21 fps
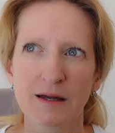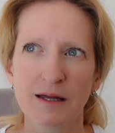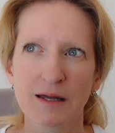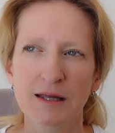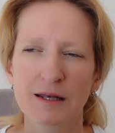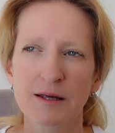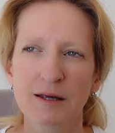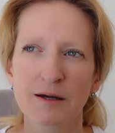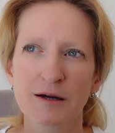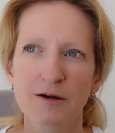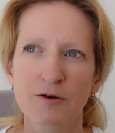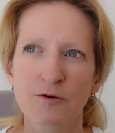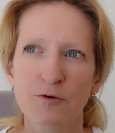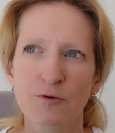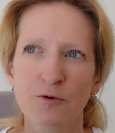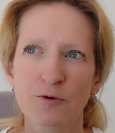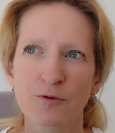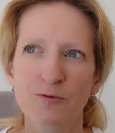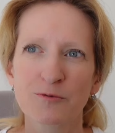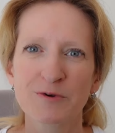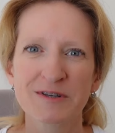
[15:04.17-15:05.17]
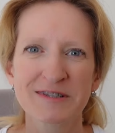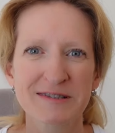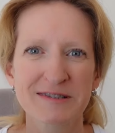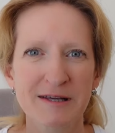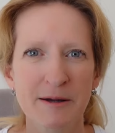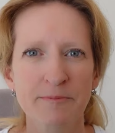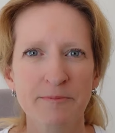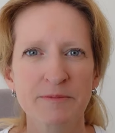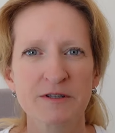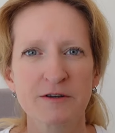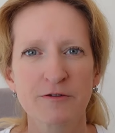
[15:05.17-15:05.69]
in a
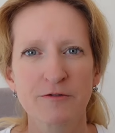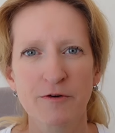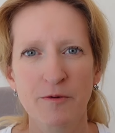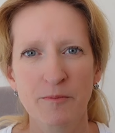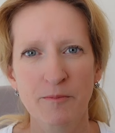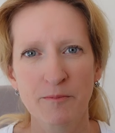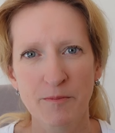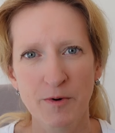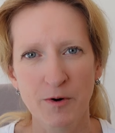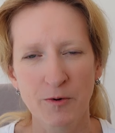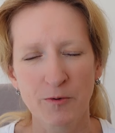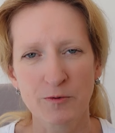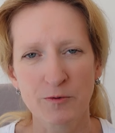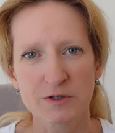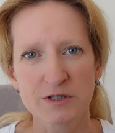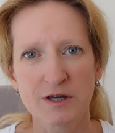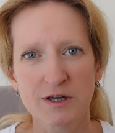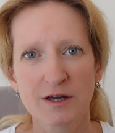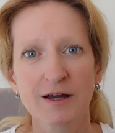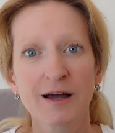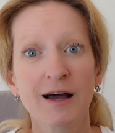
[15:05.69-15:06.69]
receptive mode,